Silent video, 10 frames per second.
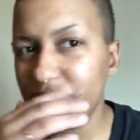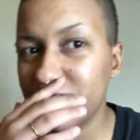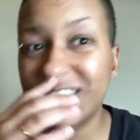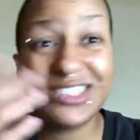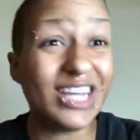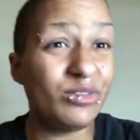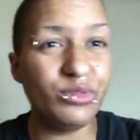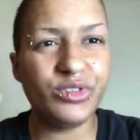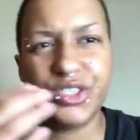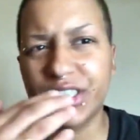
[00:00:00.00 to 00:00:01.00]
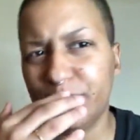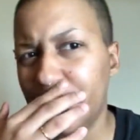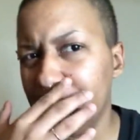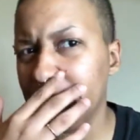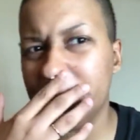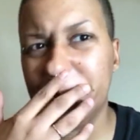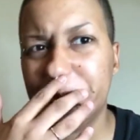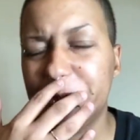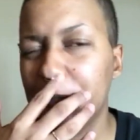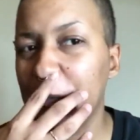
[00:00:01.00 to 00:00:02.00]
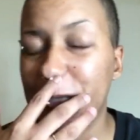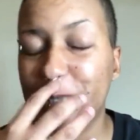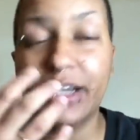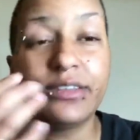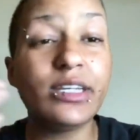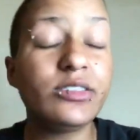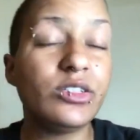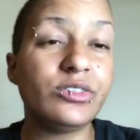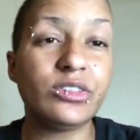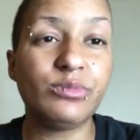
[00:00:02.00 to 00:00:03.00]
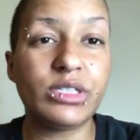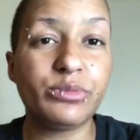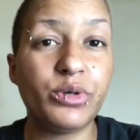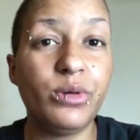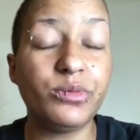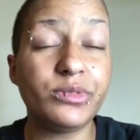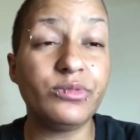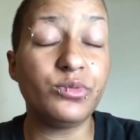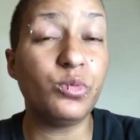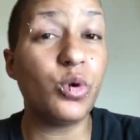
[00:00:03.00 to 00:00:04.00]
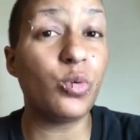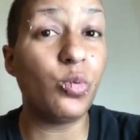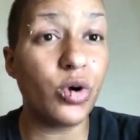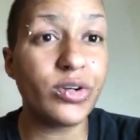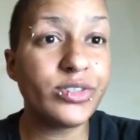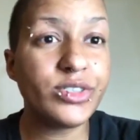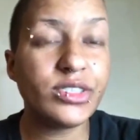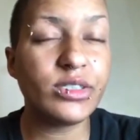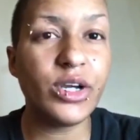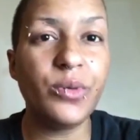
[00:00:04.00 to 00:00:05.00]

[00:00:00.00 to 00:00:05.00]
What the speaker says: say rude shit about her and shit like that. That's only gonna make the problem even more worse,